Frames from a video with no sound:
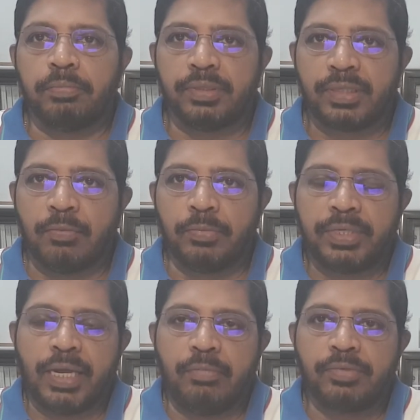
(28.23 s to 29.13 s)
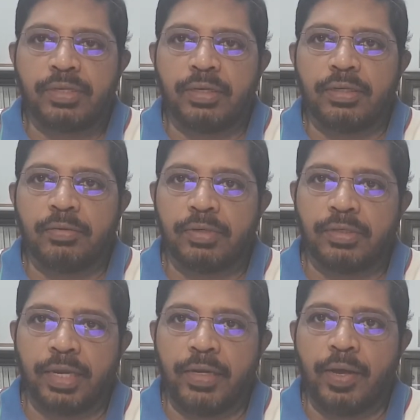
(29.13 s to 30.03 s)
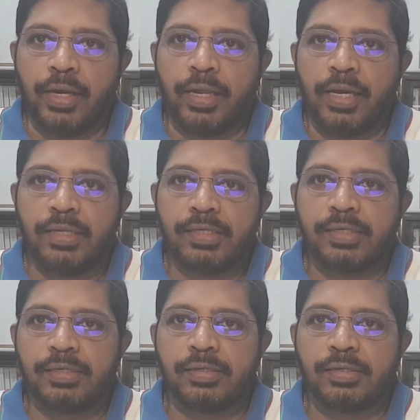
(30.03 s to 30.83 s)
sometimes psychoanalyst,